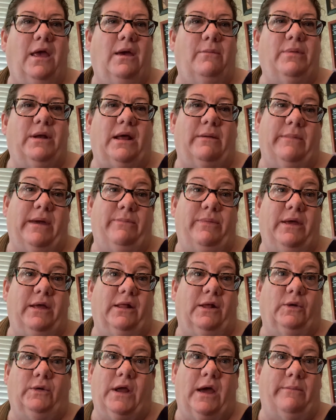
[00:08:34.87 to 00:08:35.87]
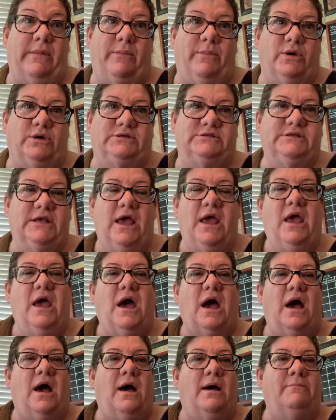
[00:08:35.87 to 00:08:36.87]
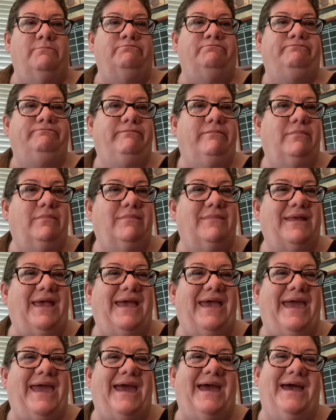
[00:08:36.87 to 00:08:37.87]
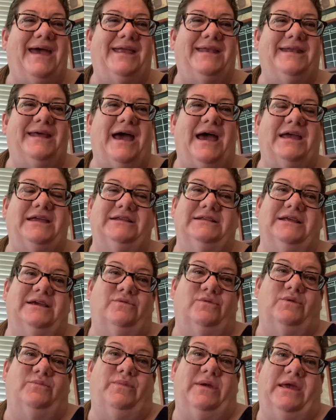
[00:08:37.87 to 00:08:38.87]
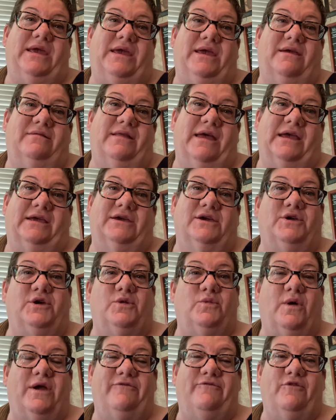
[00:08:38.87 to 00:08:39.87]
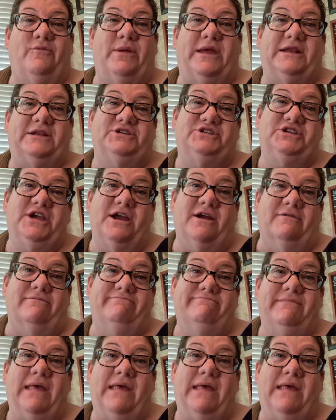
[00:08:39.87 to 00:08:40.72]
but on my pillow, not my books. Um, and I, it would be like a good way for me to share.